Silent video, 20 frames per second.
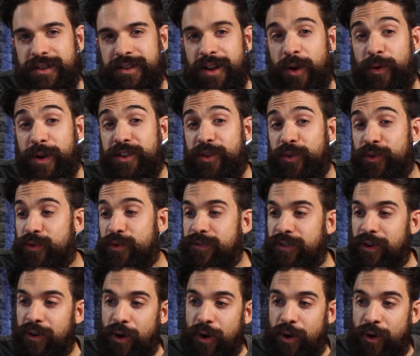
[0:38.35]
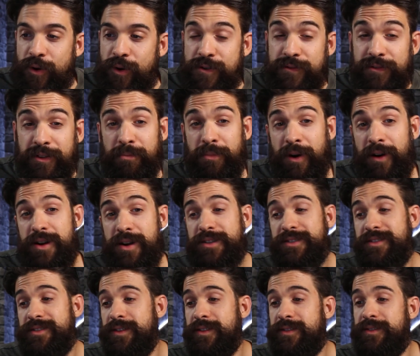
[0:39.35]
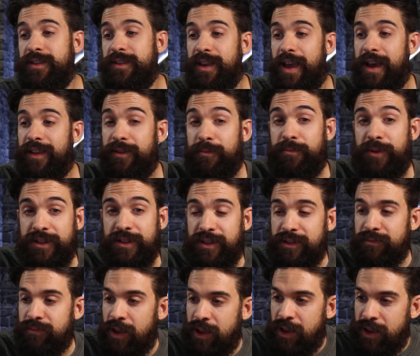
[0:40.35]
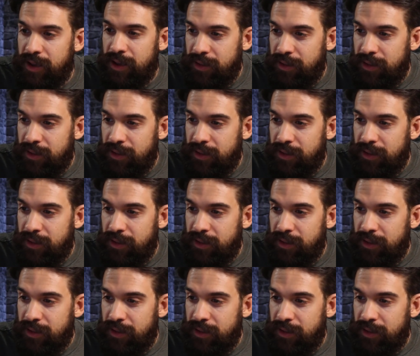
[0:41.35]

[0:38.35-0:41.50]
Now when you hover over the bars, you see at the bottom